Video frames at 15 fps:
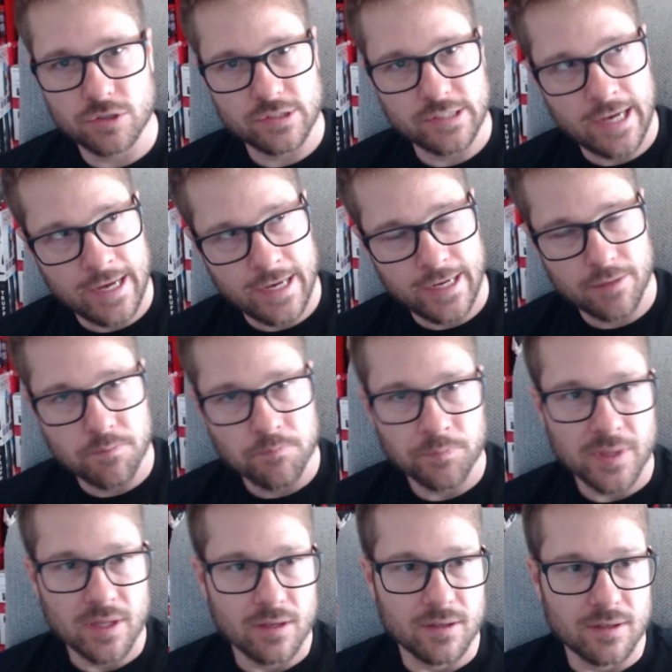side,
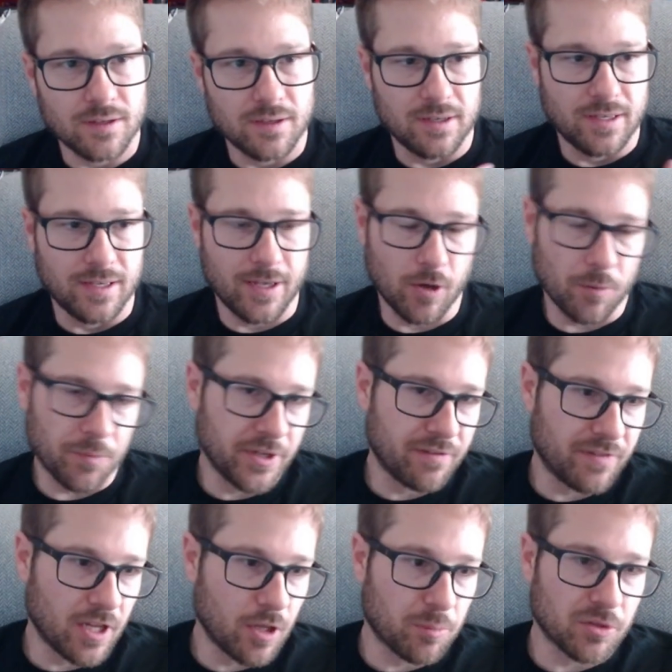help the
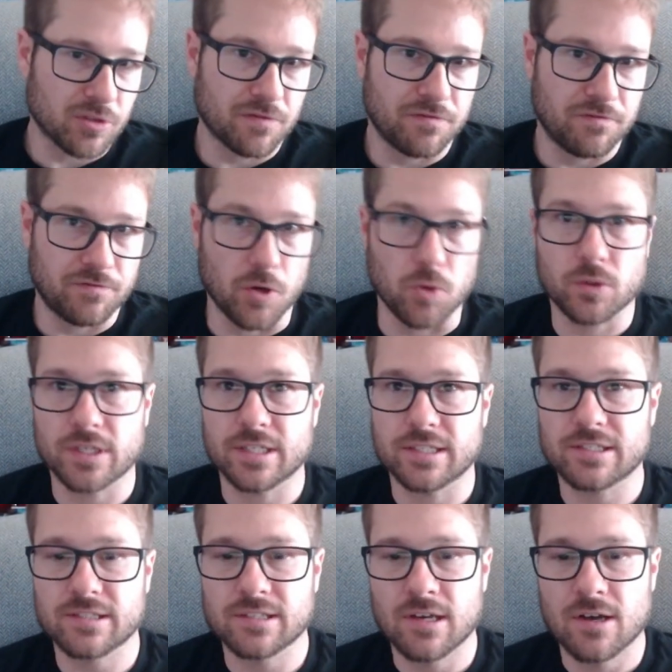developers
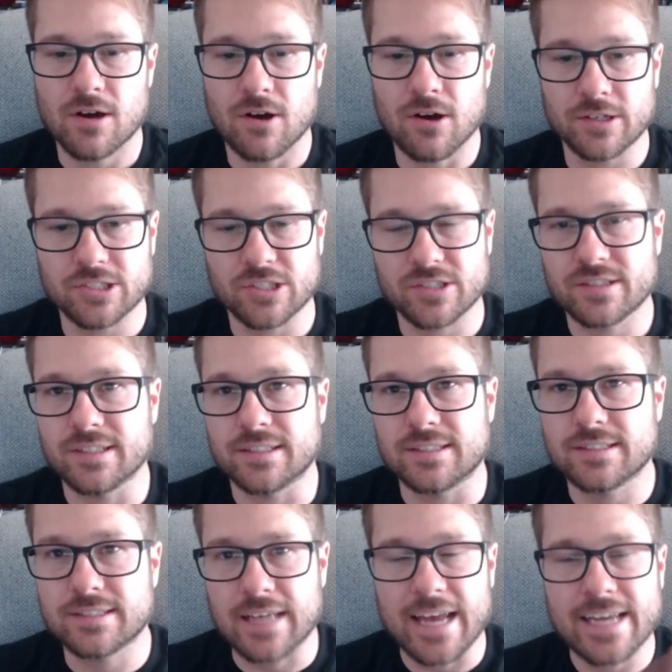focus on just the
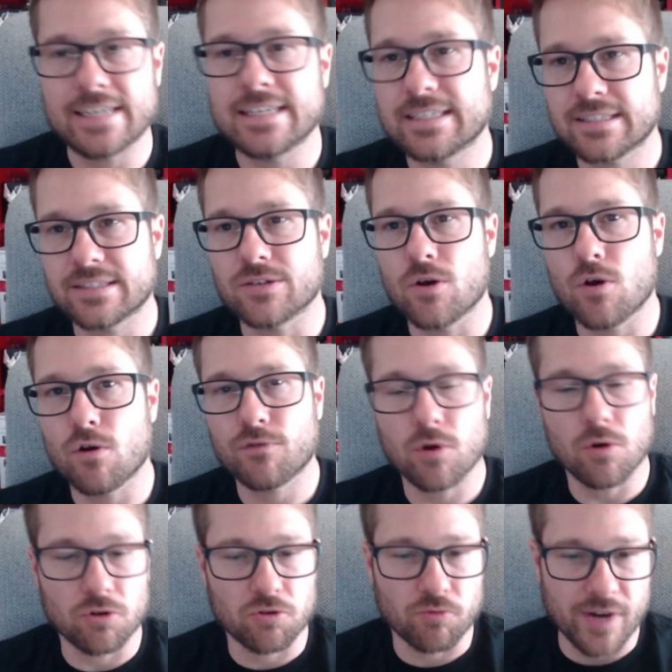tightness and
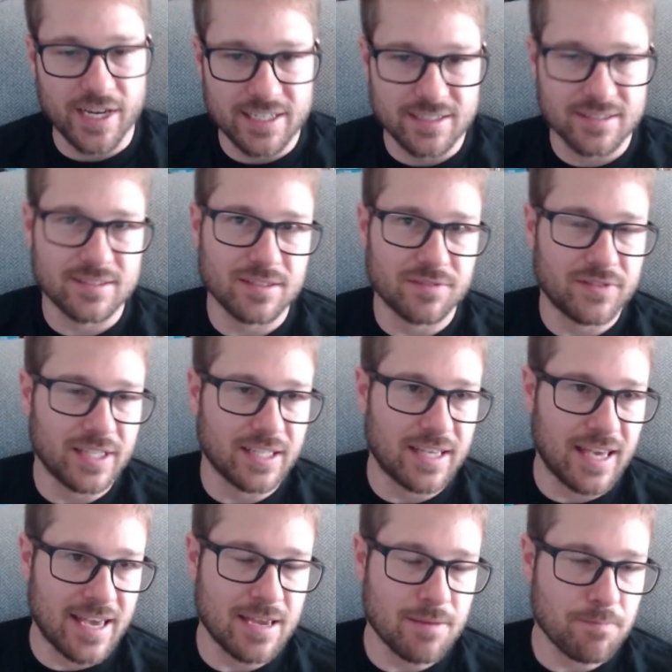overall greatness of the
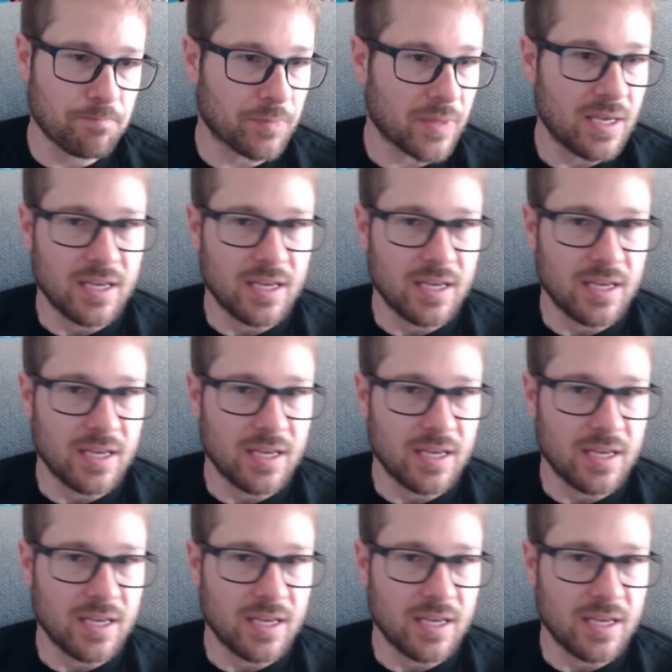game